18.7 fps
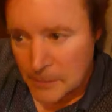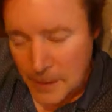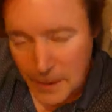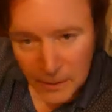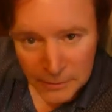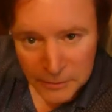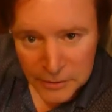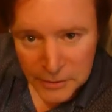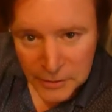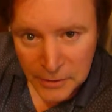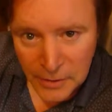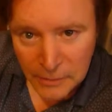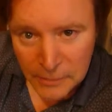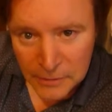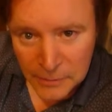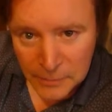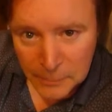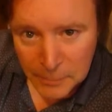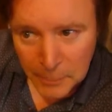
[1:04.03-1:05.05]
I'll I'll say,
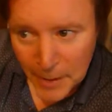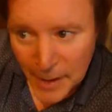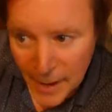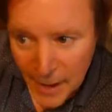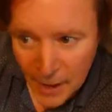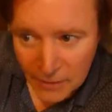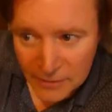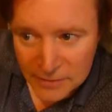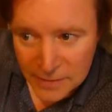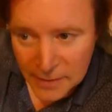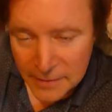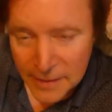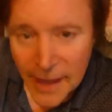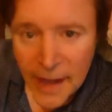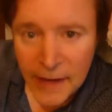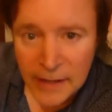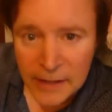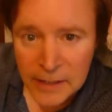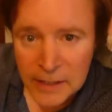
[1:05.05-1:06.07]
pow! say,
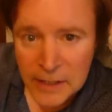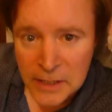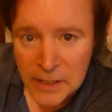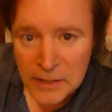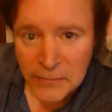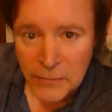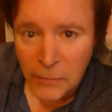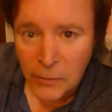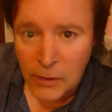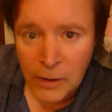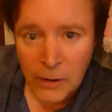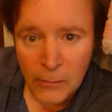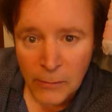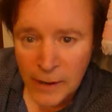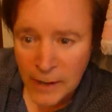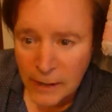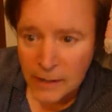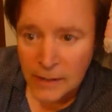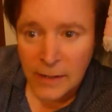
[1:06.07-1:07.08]
that is for
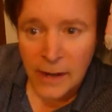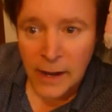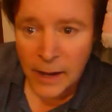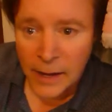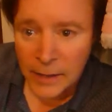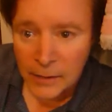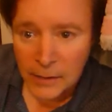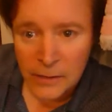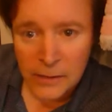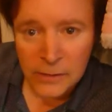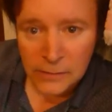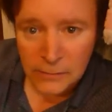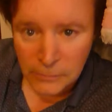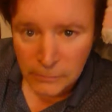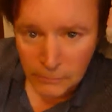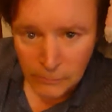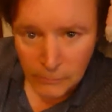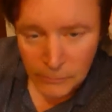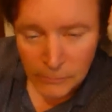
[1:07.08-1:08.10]
Quran 9,
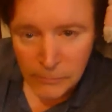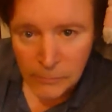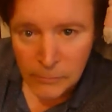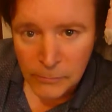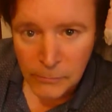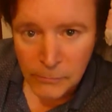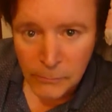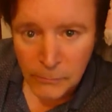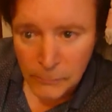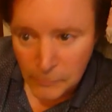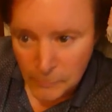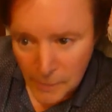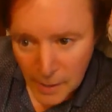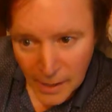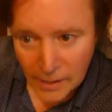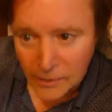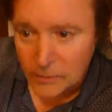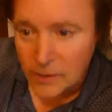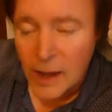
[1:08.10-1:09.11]

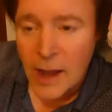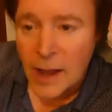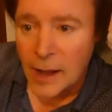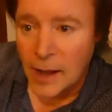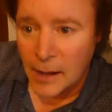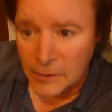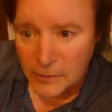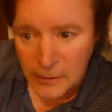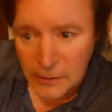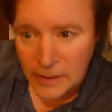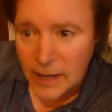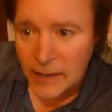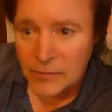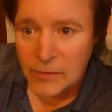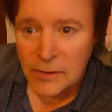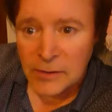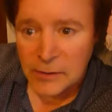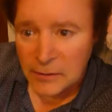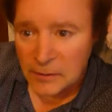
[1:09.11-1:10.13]
100,
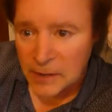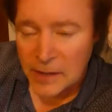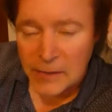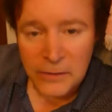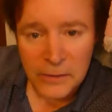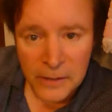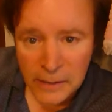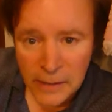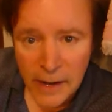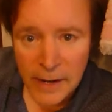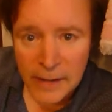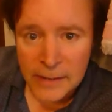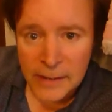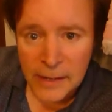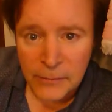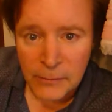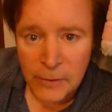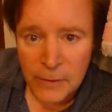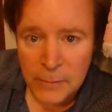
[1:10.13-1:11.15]
111, 30, 39,
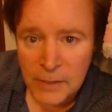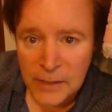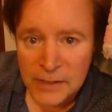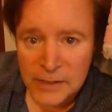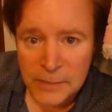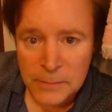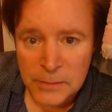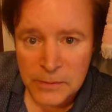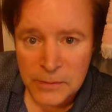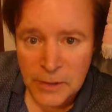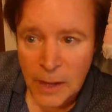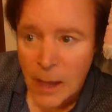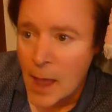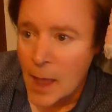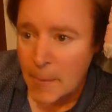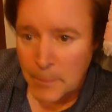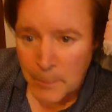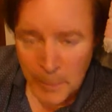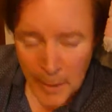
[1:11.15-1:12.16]
that threat Muslims with a
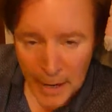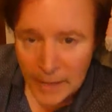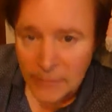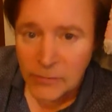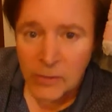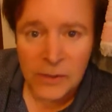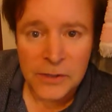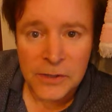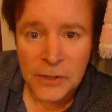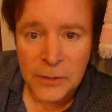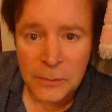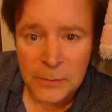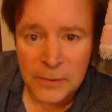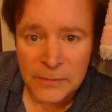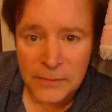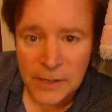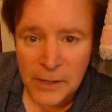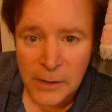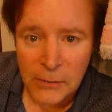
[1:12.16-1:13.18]
painful doom
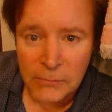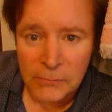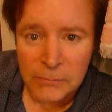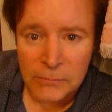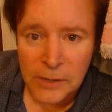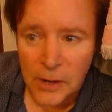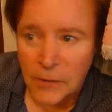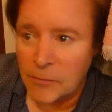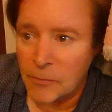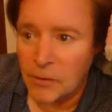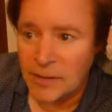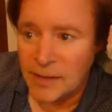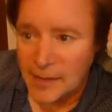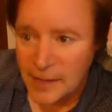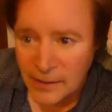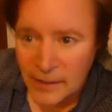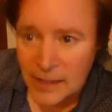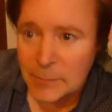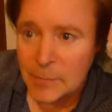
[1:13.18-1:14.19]
if they don't go forth
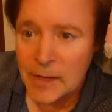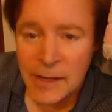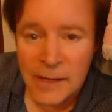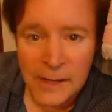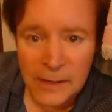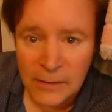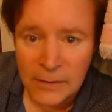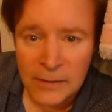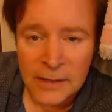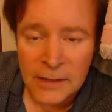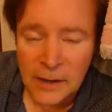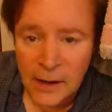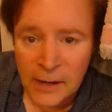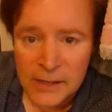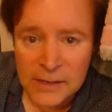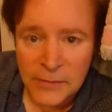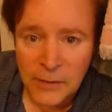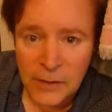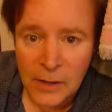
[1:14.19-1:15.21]
killing, being killed for the
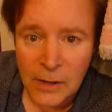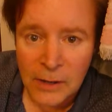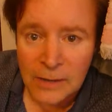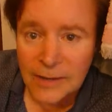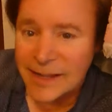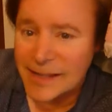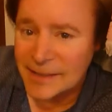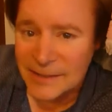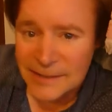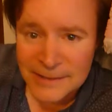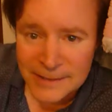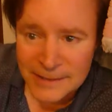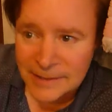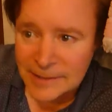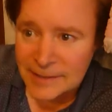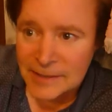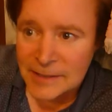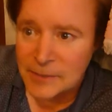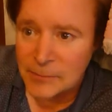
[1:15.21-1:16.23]
cause of Allah. Like
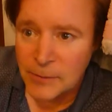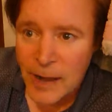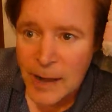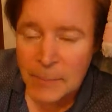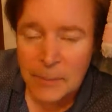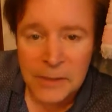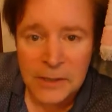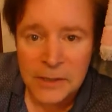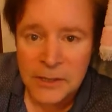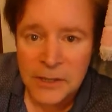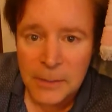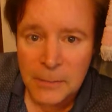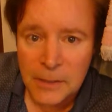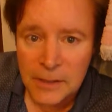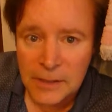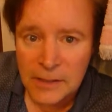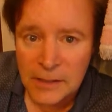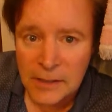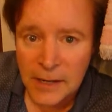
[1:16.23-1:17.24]
just what happened in
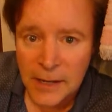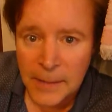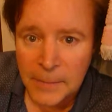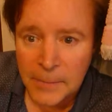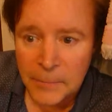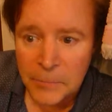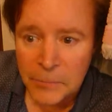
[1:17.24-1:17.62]
Germany today.